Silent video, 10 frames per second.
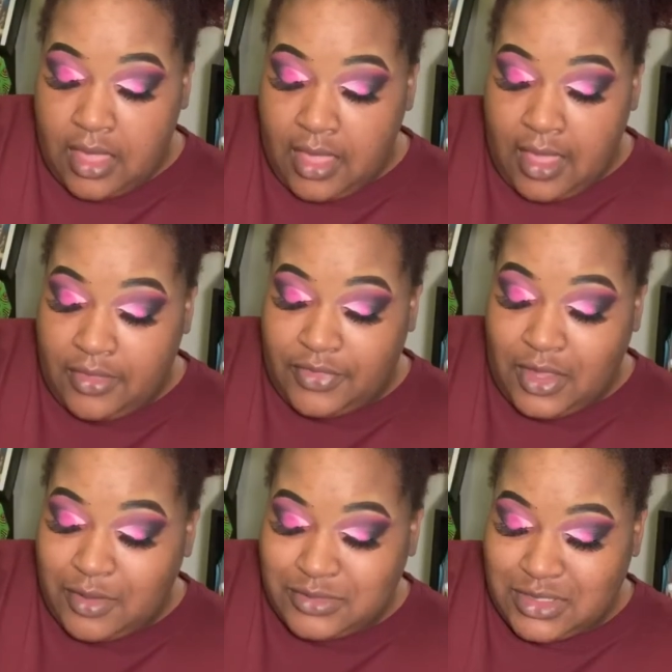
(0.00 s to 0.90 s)
I thought
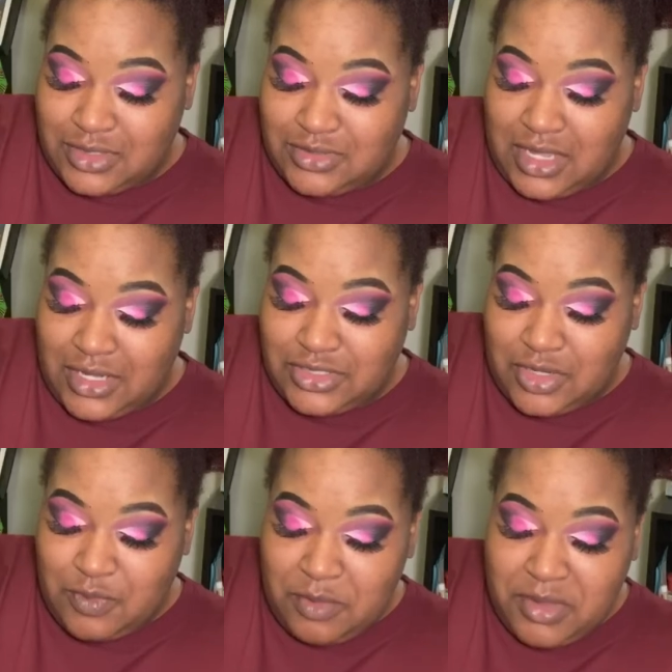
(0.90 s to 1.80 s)
I was gonna use a hydrating
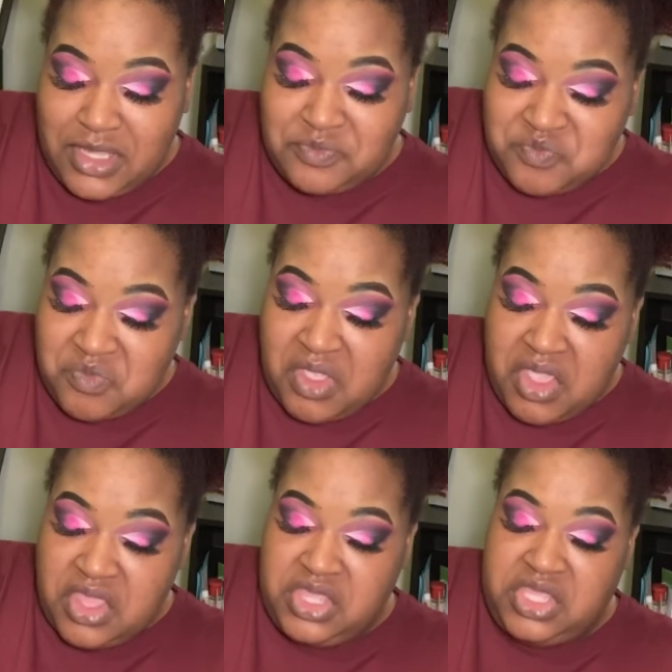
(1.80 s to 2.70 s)
one, but
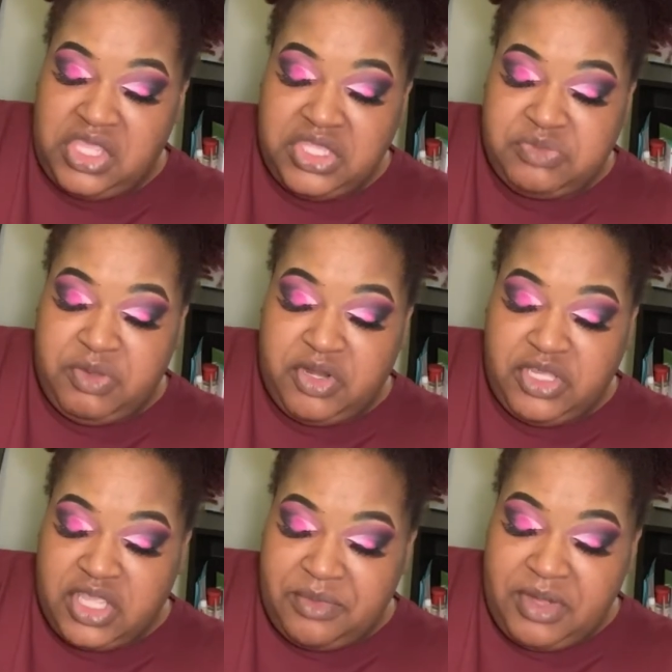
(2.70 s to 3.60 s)
it's barely
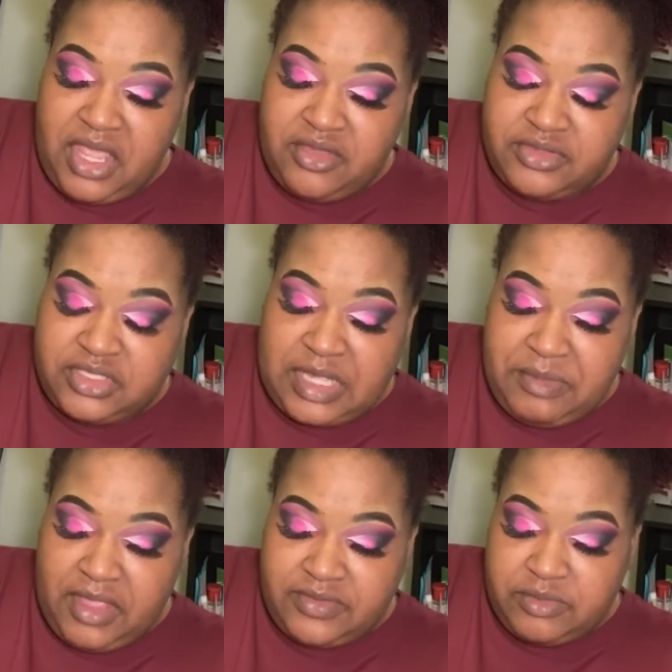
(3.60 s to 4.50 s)
coming out. So I
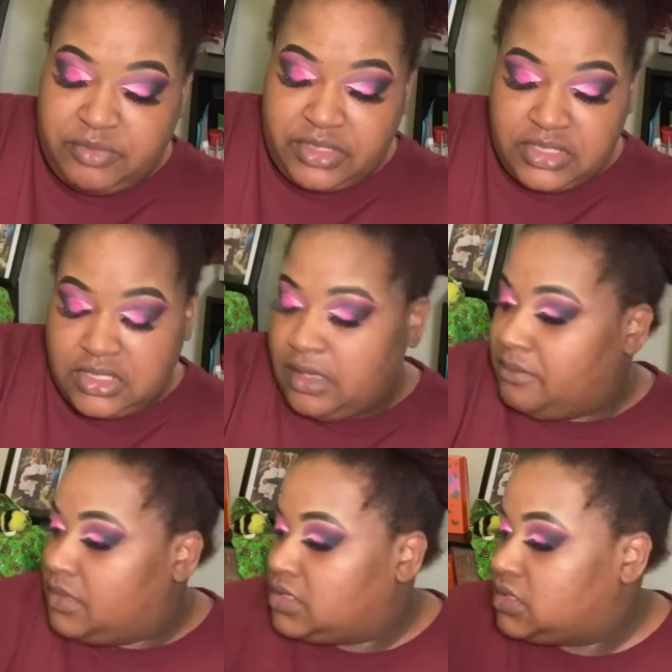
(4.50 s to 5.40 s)
may have to blend it
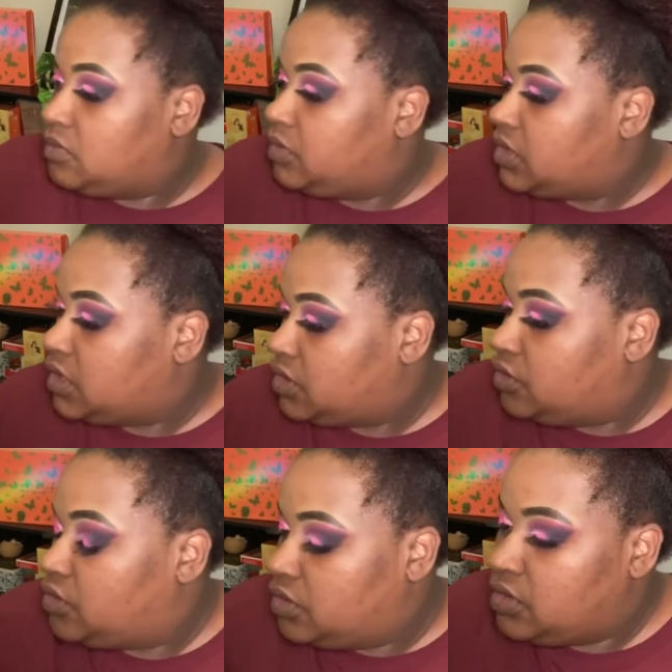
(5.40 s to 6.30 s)
and mix it with
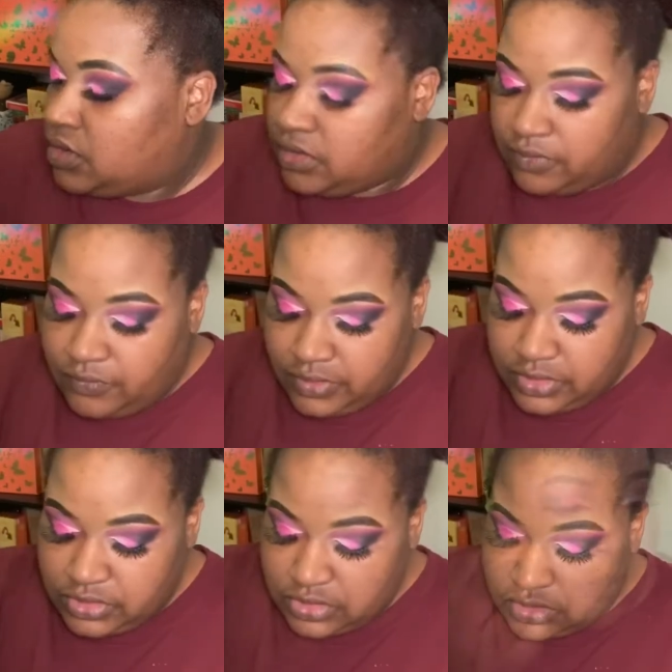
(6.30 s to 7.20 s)
another
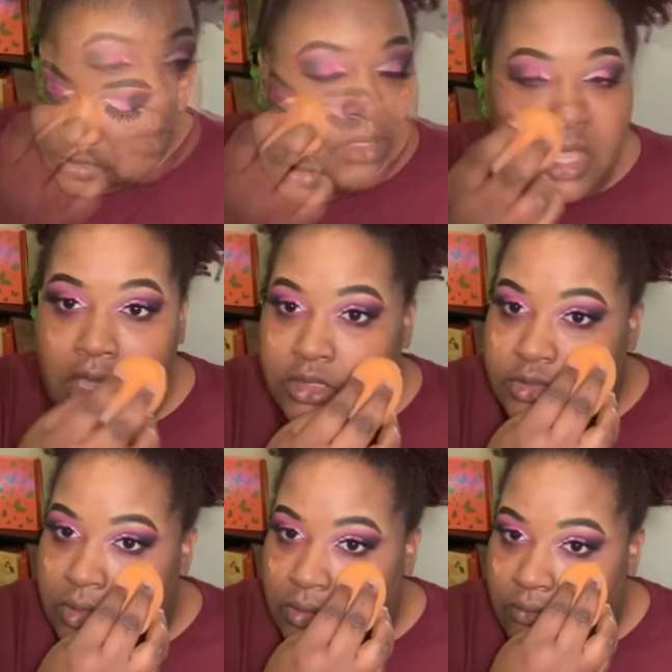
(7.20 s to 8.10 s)
foundation. I'll put the
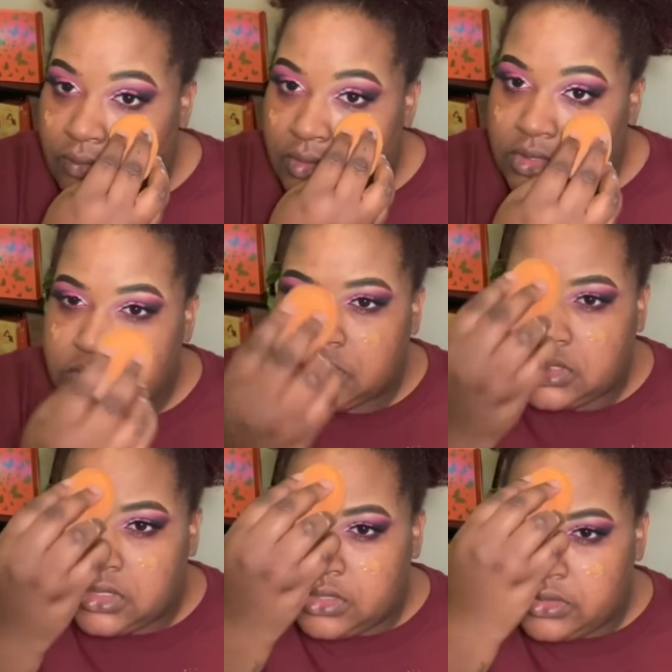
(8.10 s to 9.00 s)
hydrating
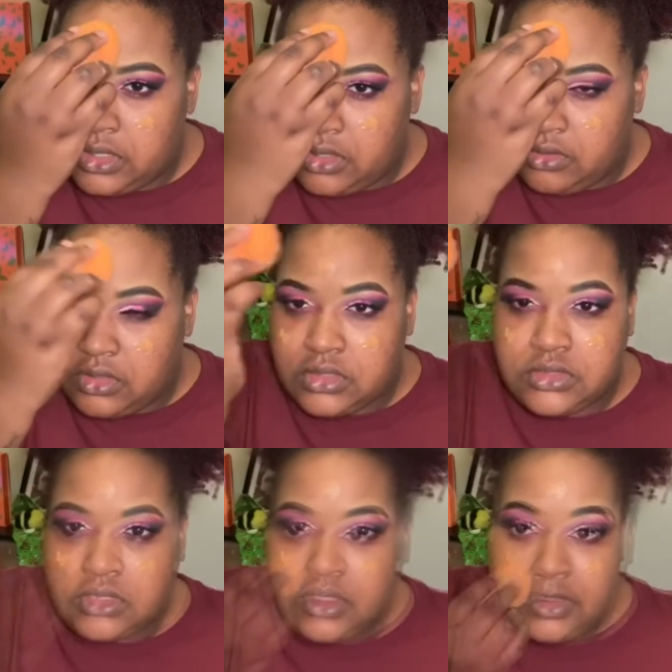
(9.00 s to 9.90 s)
foundation in
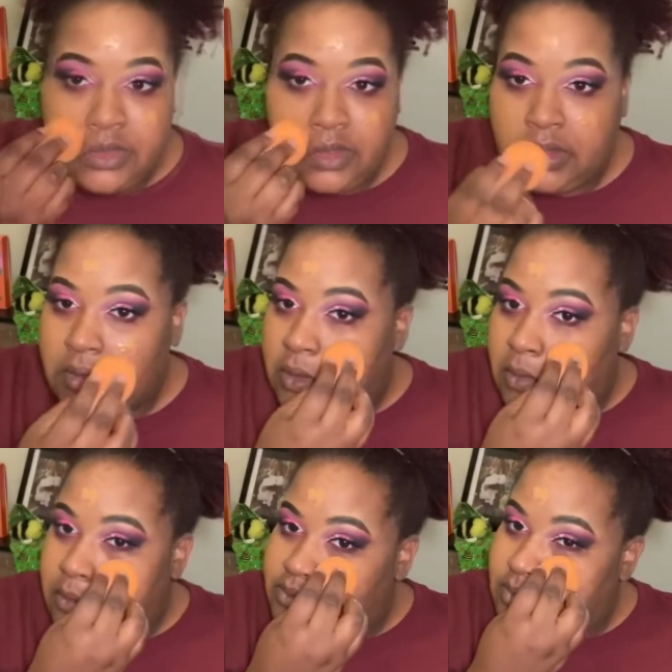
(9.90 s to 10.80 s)
areas, put the
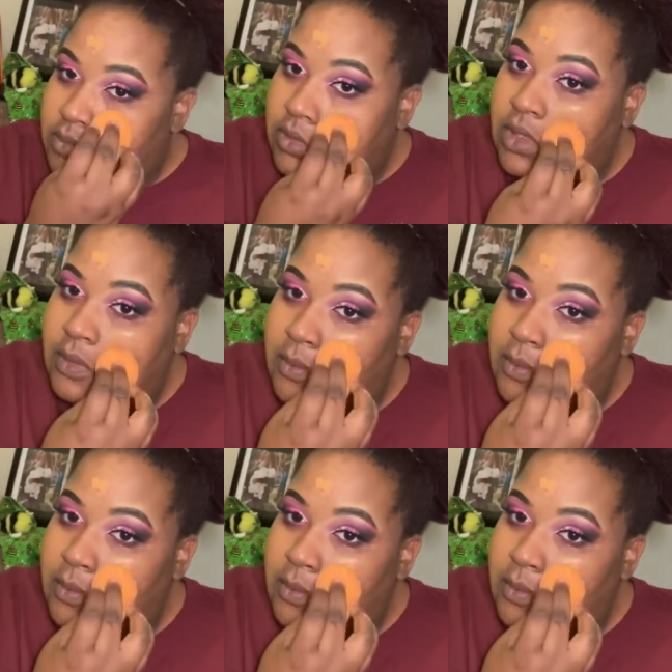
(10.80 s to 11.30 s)
liquid